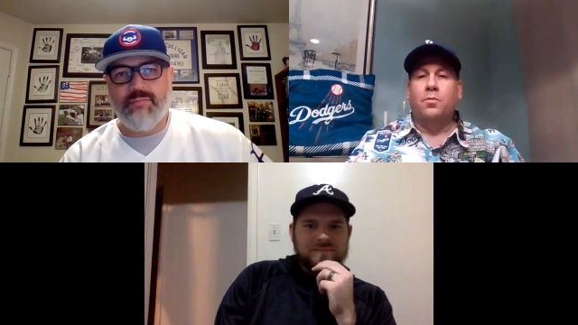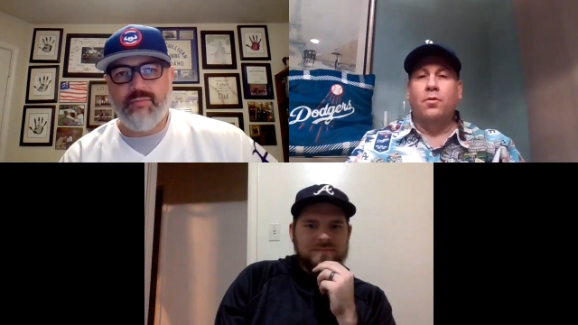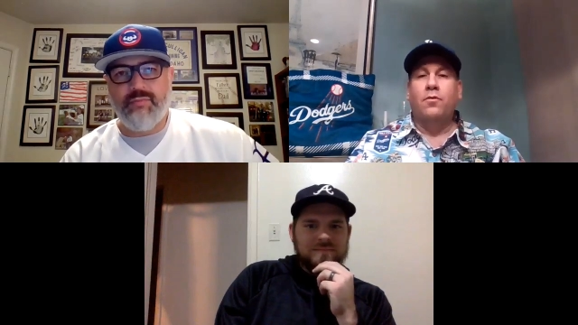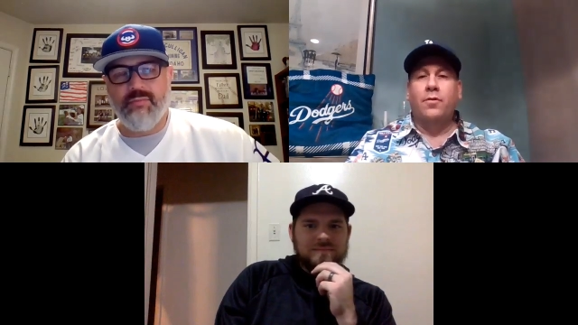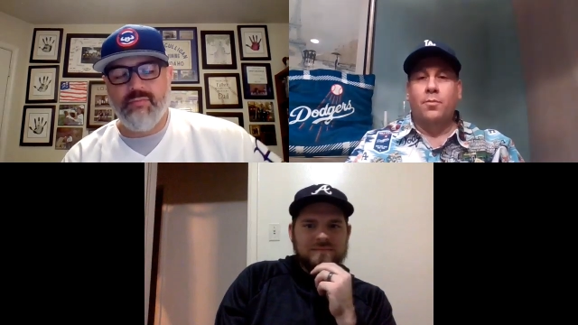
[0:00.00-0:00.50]
Speaker 1: to
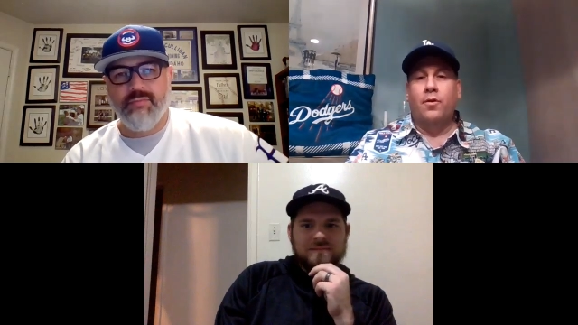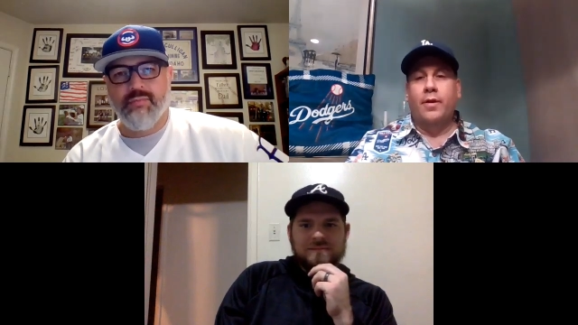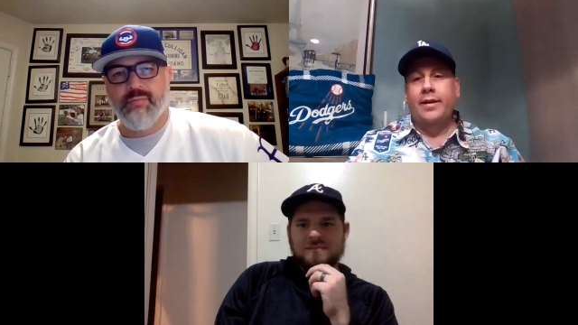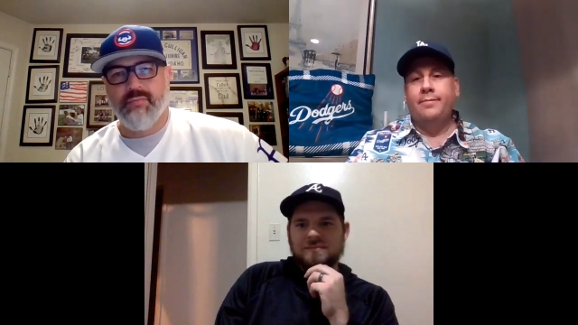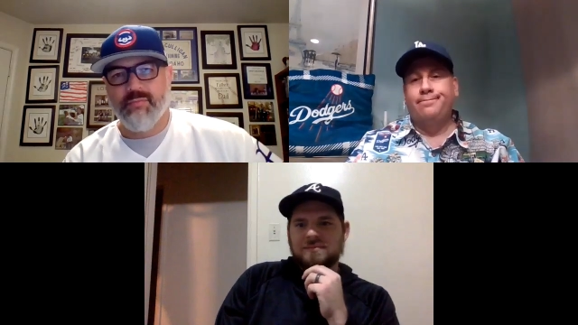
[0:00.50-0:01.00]
prove
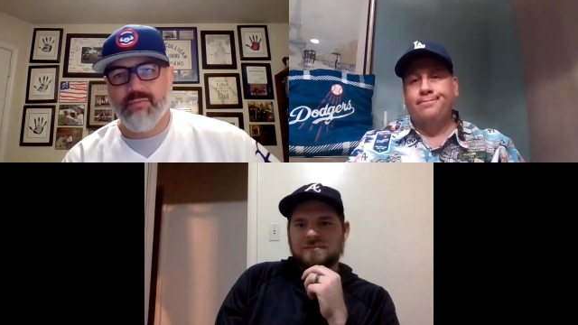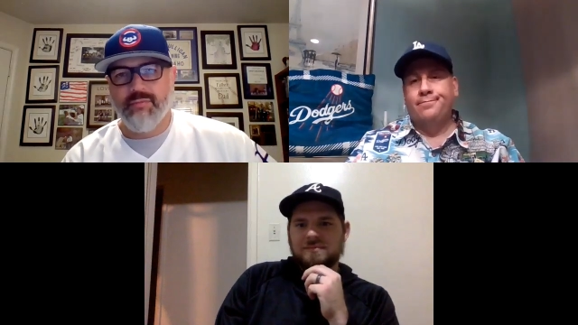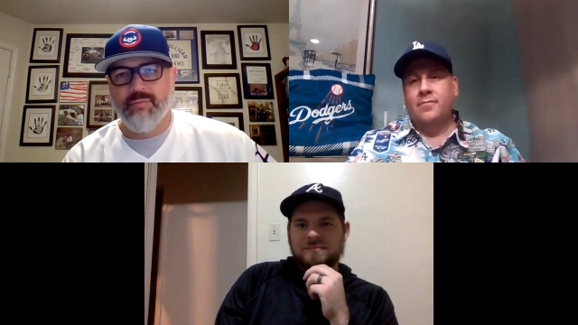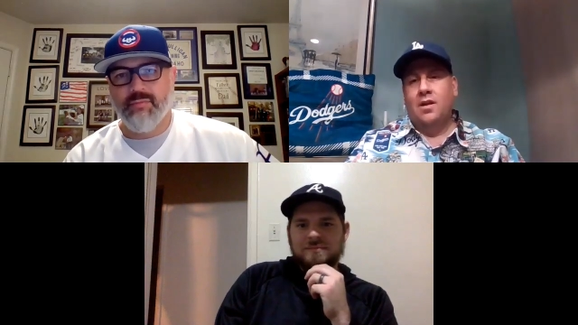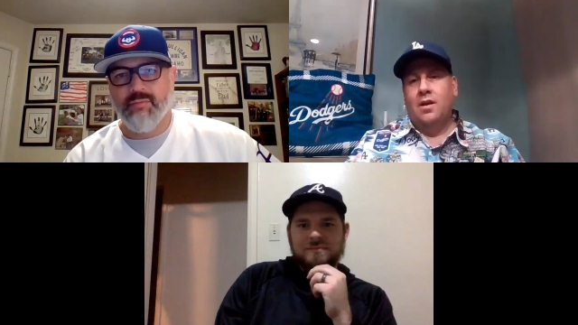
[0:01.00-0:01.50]
tomorrow night.
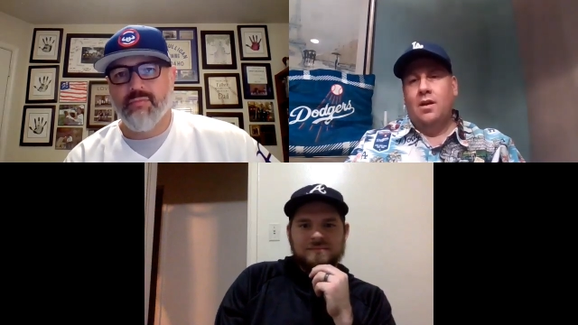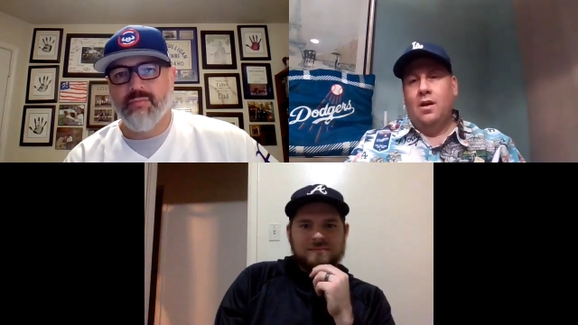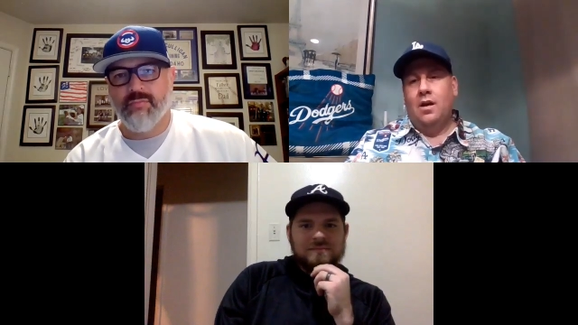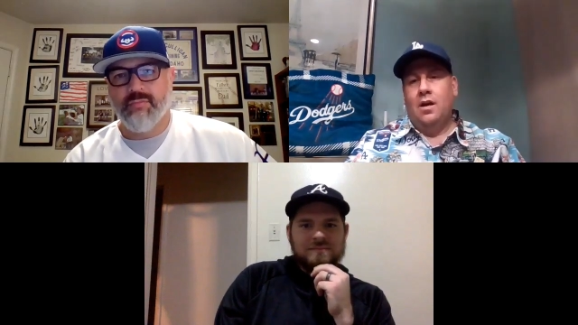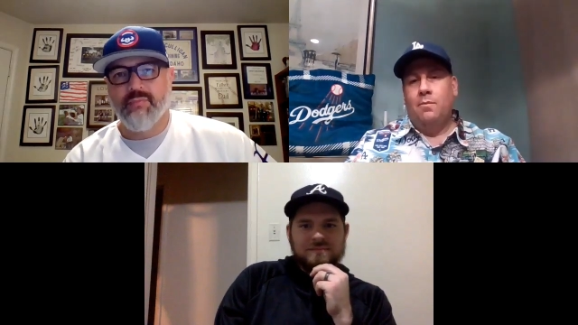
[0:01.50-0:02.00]

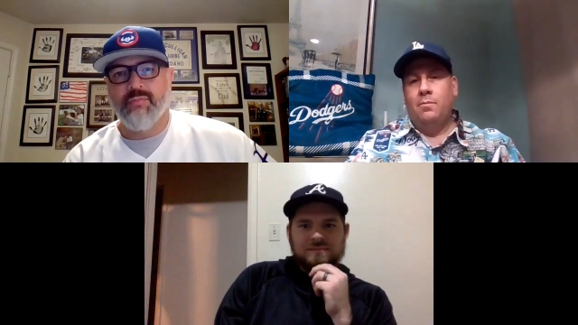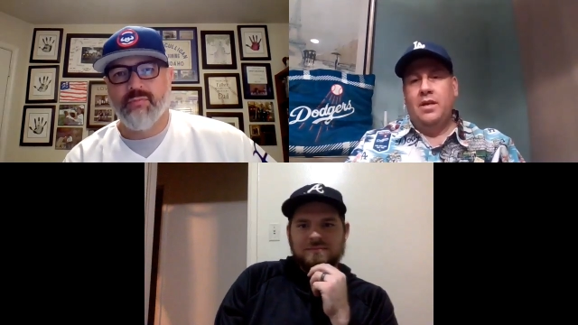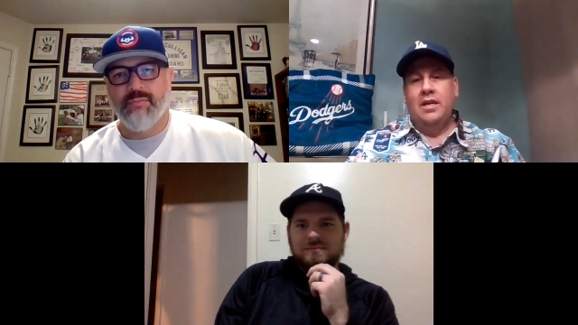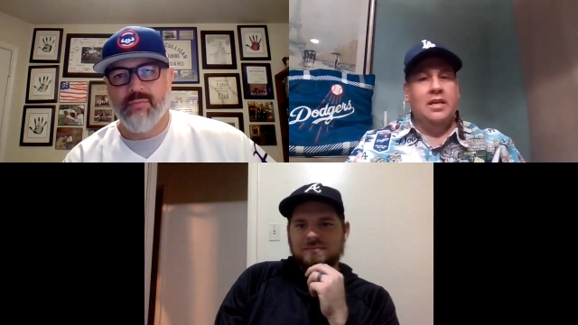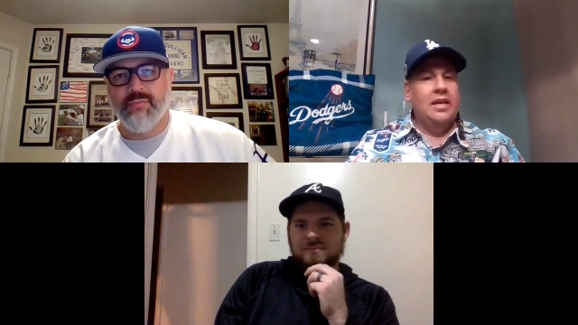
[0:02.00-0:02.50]

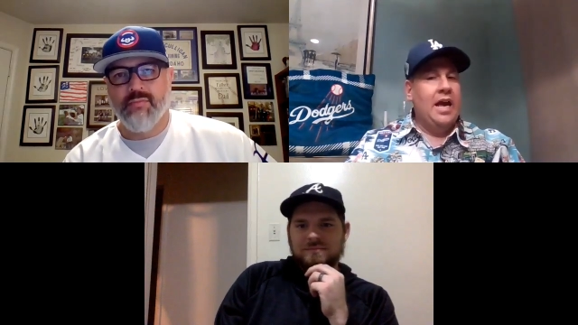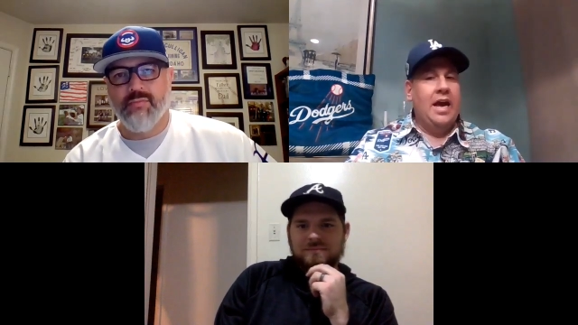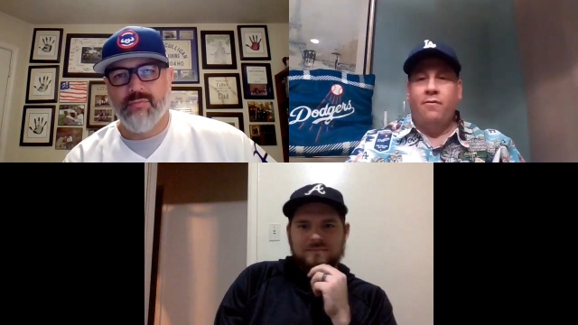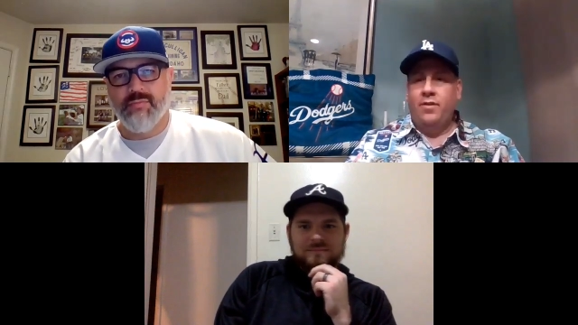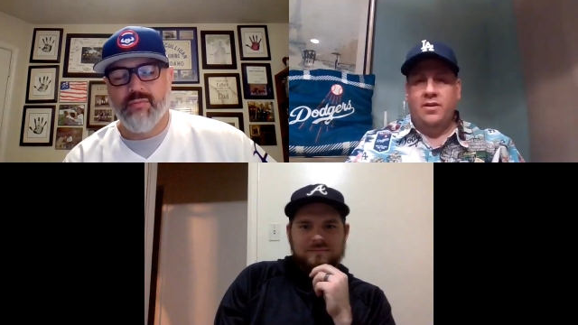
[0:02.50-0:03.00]
Um, he didn't
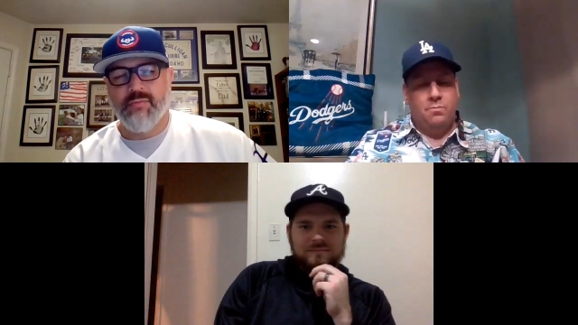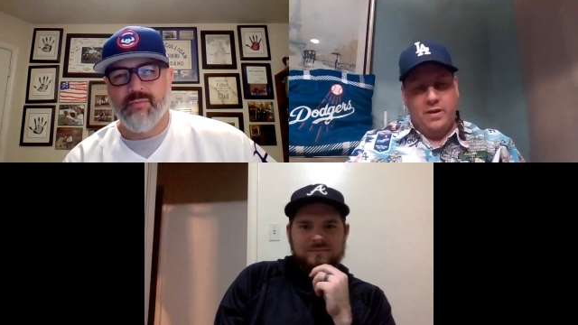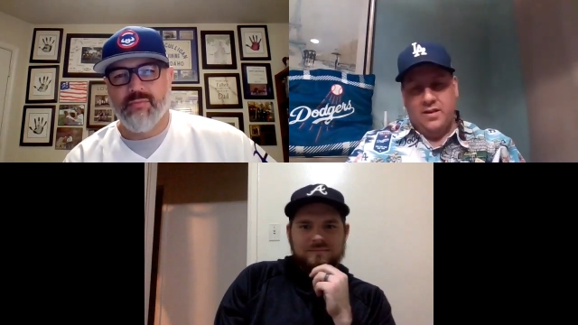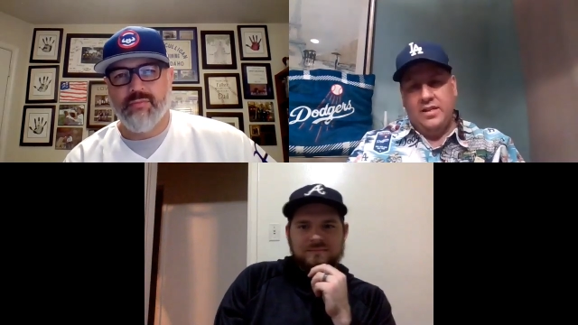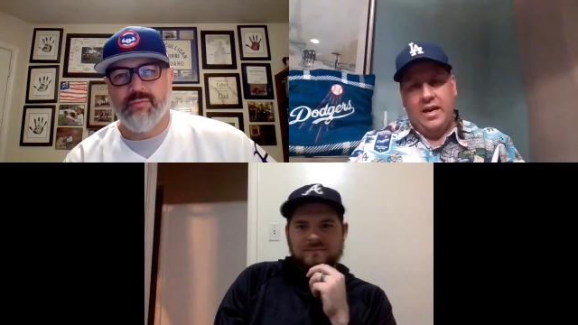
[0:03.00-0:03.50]
have
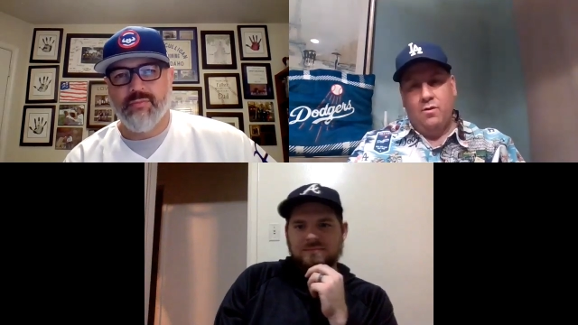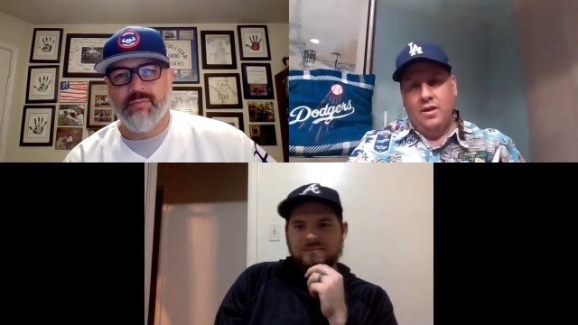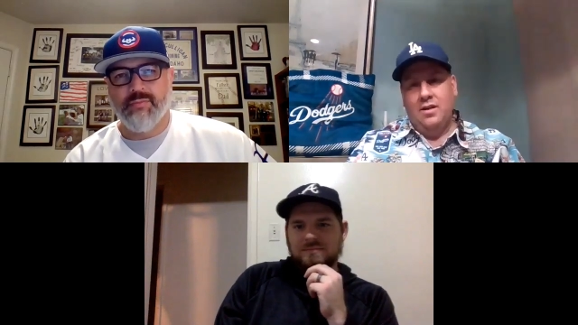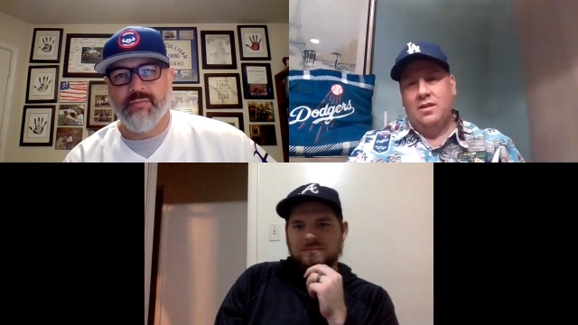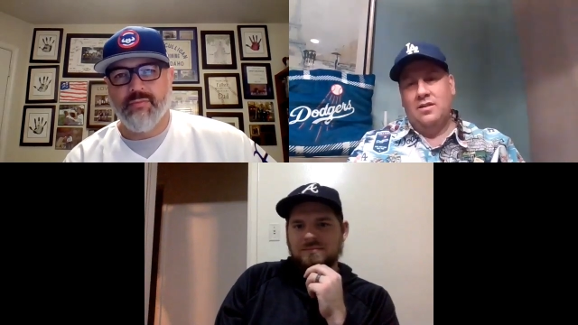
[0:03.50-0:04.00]
his best
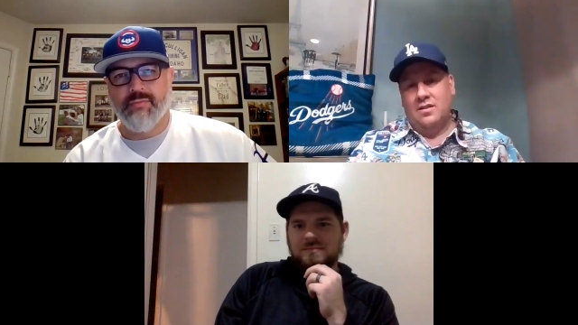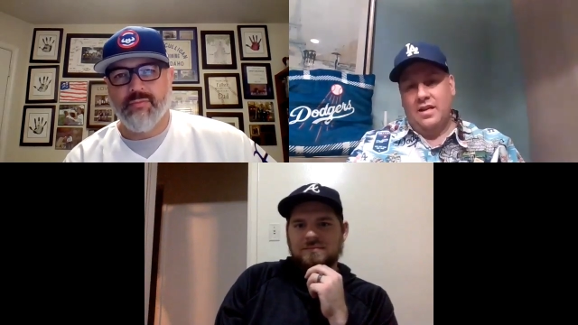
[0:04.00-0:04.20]
outing, his